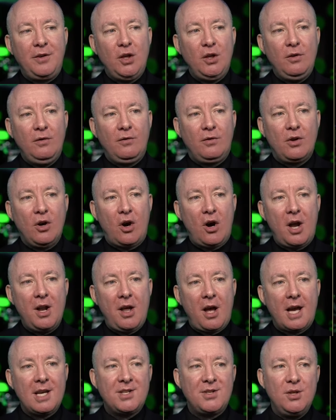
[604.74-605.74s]
you've got a
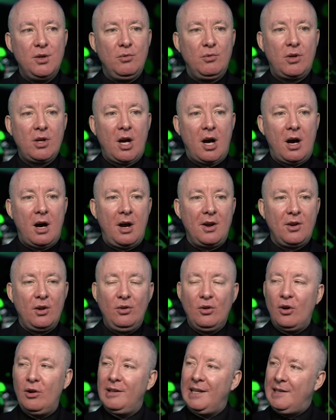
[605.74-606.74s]
nice new car, you're
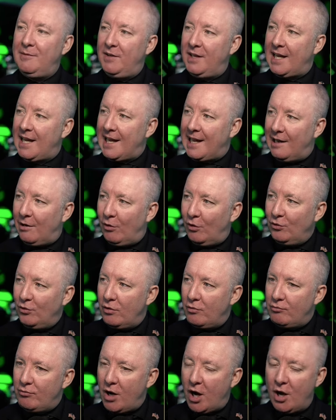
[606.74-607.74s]
not leaving it out on
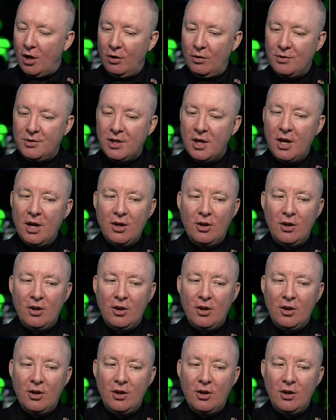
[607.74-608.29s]
the road.